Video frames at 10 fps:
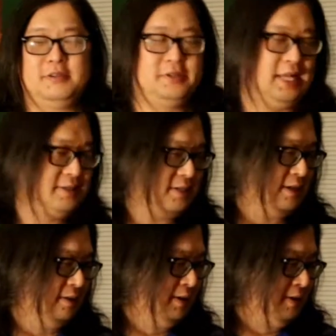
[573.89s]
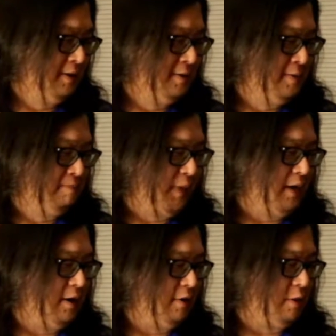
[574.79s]
So that's
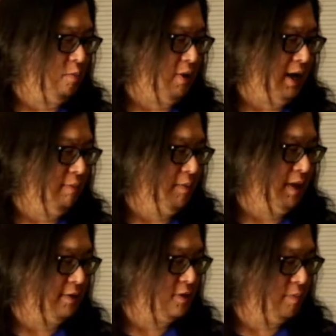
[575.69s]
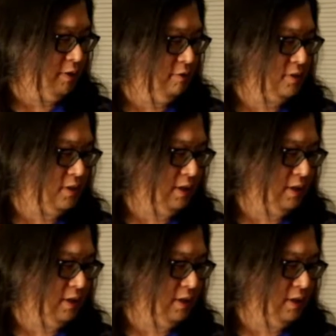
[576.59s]
another problem, I suppose,